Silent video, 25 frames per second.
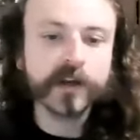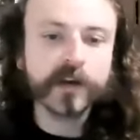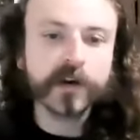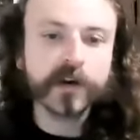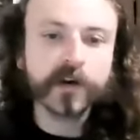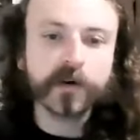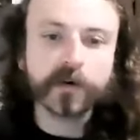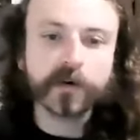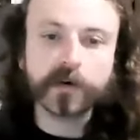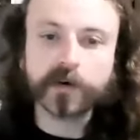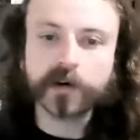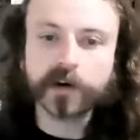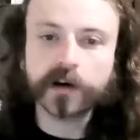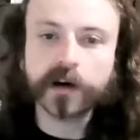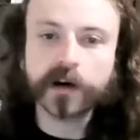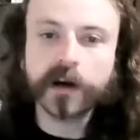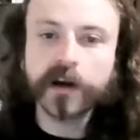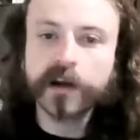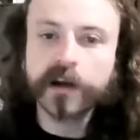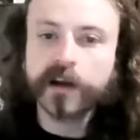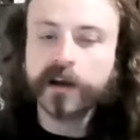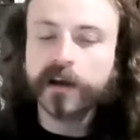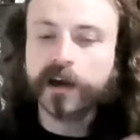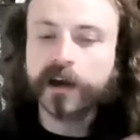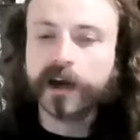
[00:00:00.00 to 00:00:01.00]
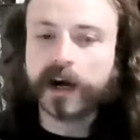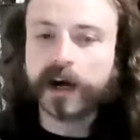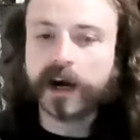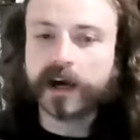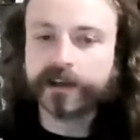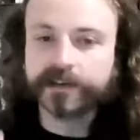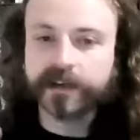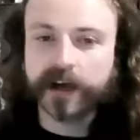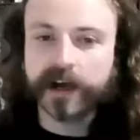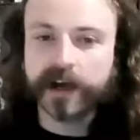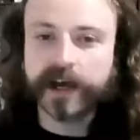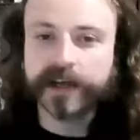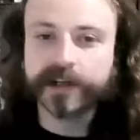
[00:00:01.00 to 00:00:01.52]
or
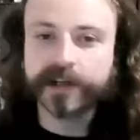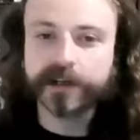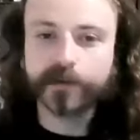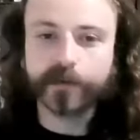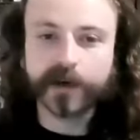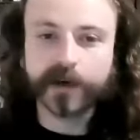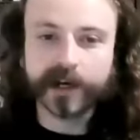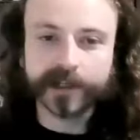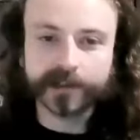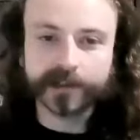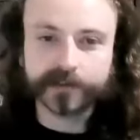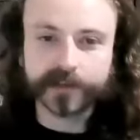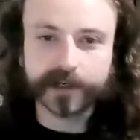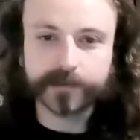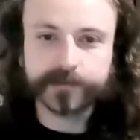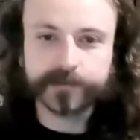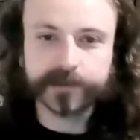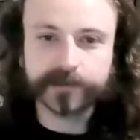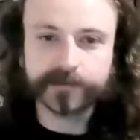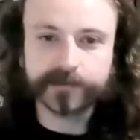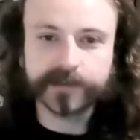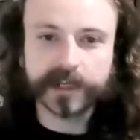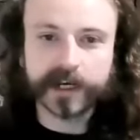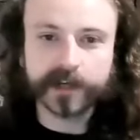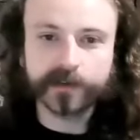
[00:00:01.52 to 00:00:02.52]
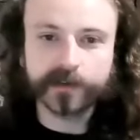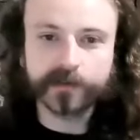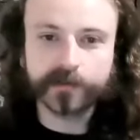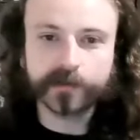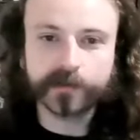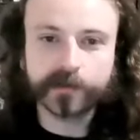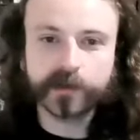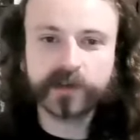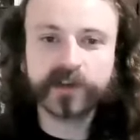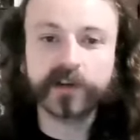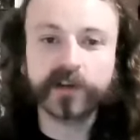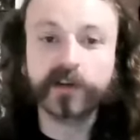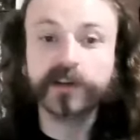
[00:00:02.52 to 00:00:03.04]
online at widerfm.org.